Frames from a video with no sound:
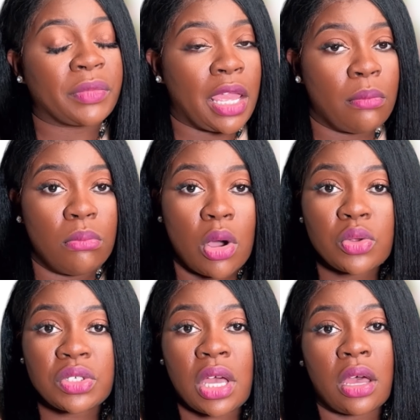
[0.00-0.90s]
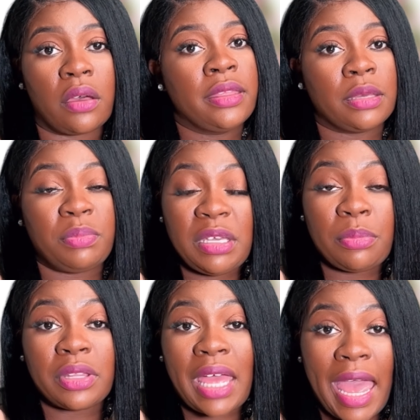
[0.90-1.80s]
And most of the people
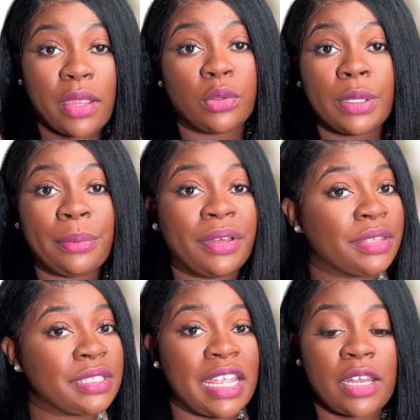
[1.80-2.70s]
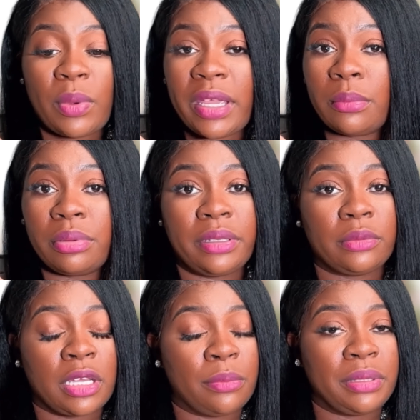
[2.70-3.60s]
that I grew up with stayed away com-
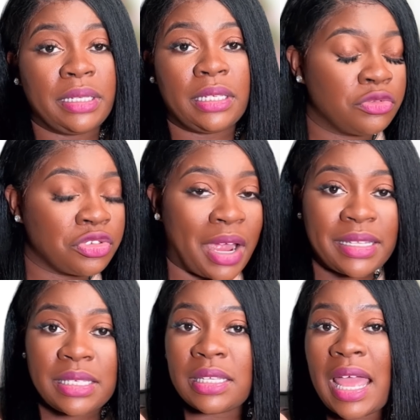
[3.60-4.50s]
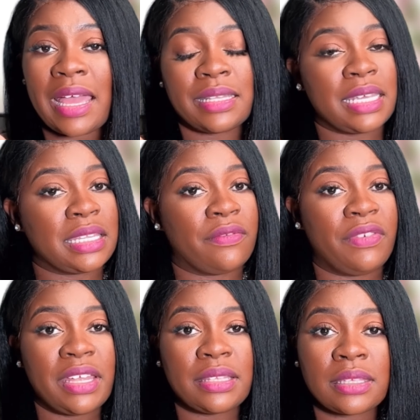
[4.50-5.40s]
completely, tried to not attend
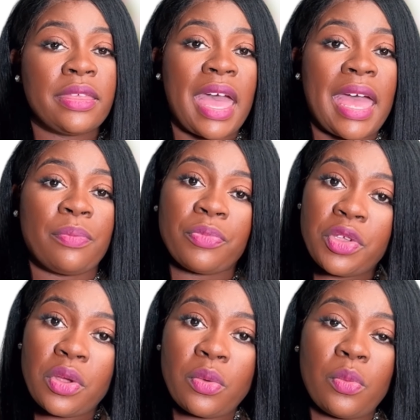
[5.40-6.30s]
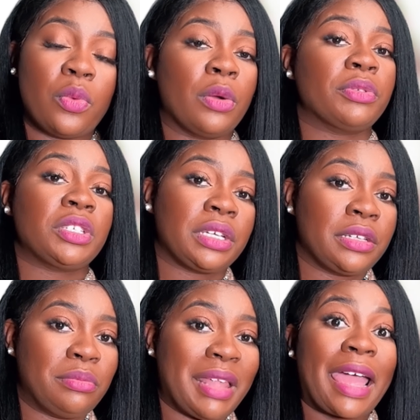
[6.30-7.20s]
events that, you know, were particularly
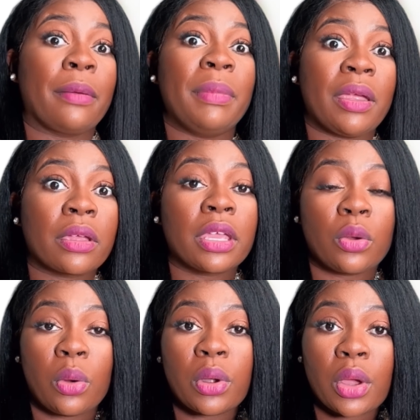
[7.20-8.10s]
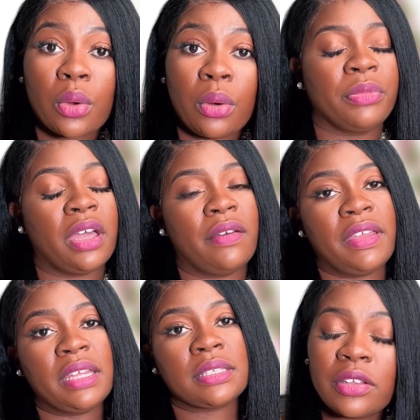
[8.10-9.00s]
Black American quote unquote
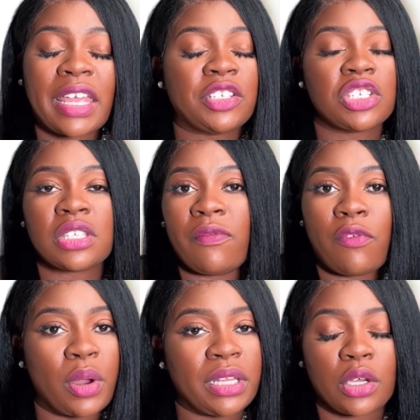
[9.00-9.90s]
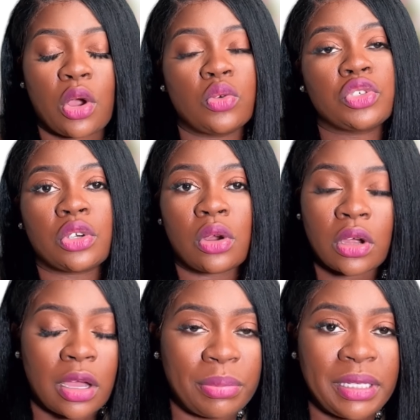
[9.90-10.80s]
events, like just avoided the culture
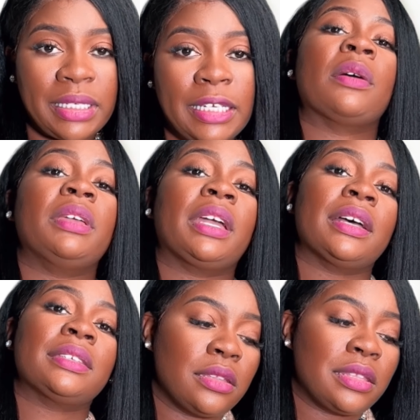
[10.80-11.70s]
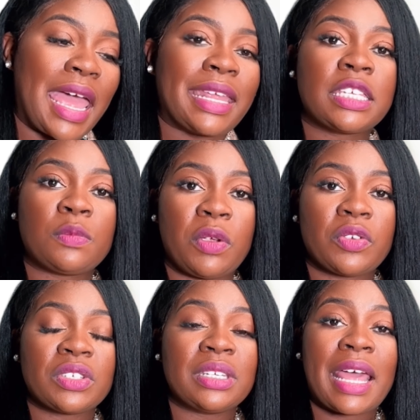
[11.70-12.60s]
completely because that experience
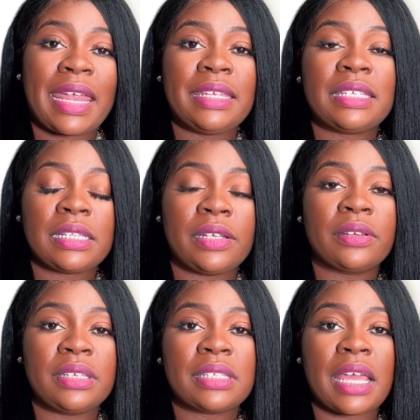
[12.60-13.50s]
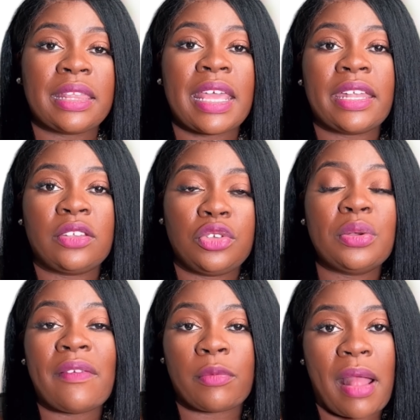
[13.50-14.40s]
in the 90s clearly said that you
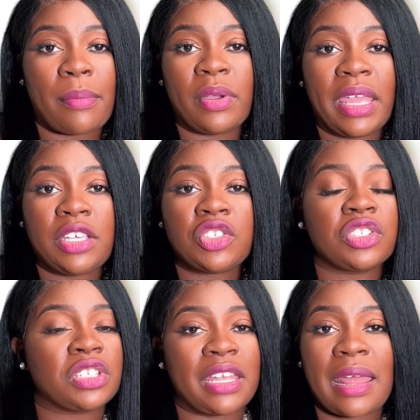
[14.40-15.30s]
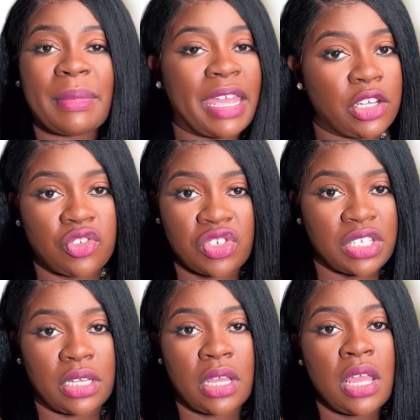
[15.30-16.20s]
have a problem with Haitians and I'm not
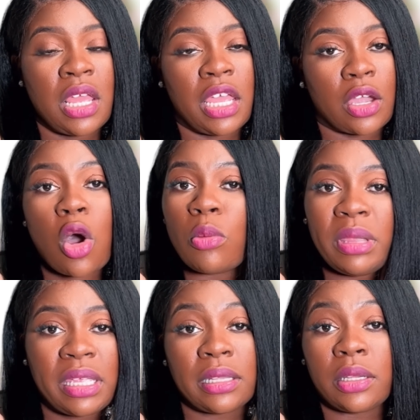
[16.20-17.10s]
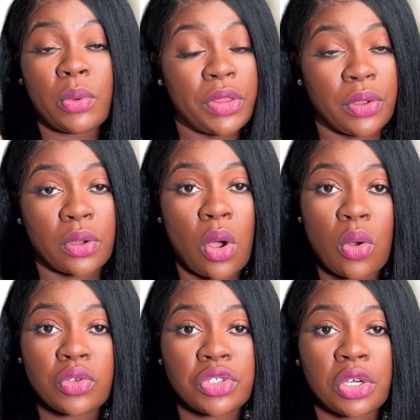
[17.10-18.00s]
interested in commingling with your
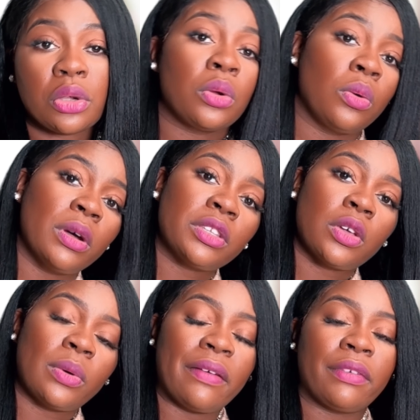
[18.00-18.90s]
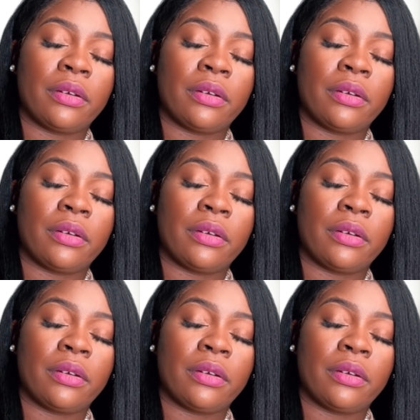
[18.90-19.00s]
culture whatsoever.